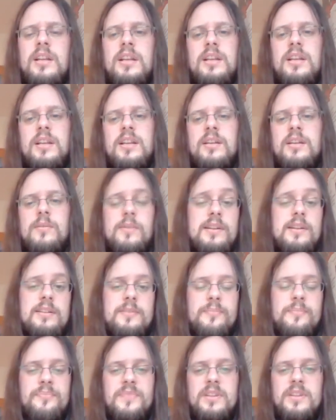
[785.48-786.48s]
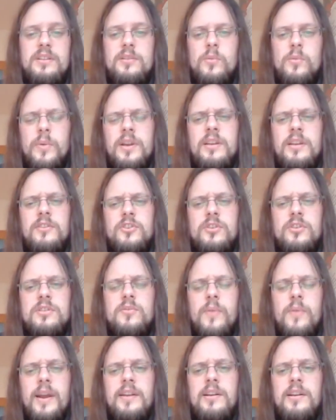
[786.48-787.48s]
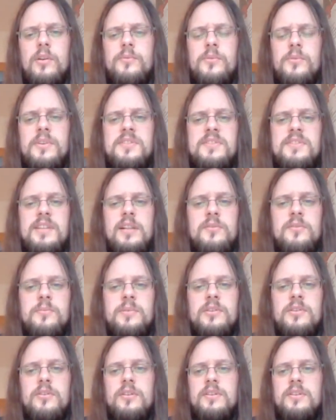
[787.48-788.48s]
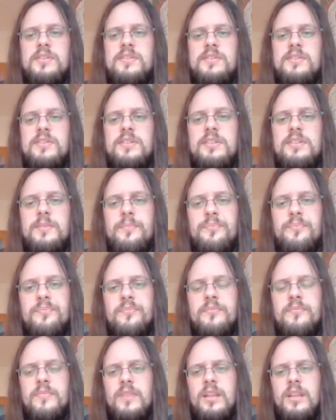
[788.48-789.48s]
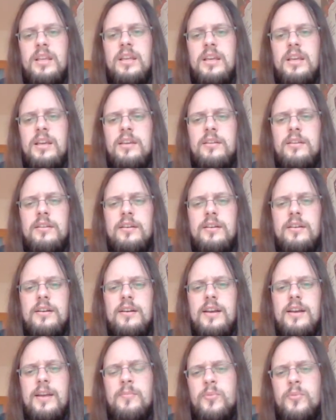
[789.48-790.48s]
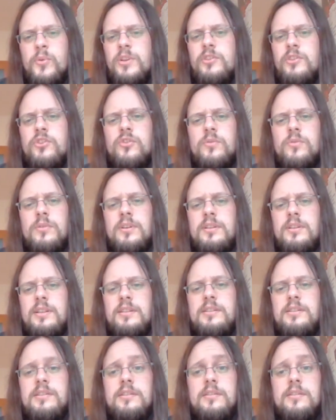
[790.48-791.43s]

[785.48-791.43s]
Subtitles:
Well, you really should try it out for yourself, because I'm pretty sure that